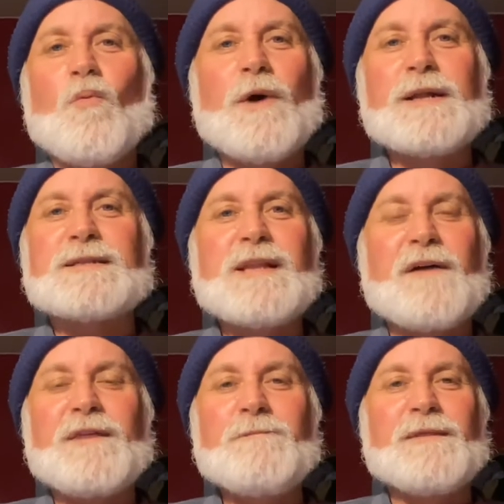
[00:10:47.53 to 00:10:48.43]
when it's
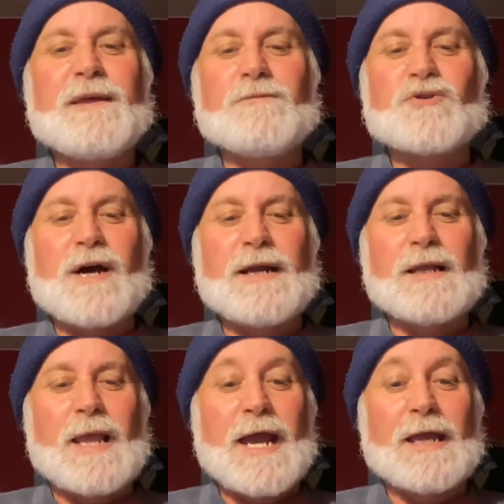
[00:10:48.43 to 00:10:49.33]
nothing but them trying
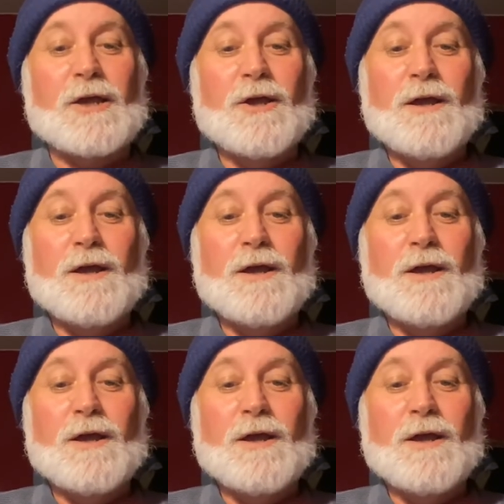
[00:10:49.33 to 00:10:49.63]
to like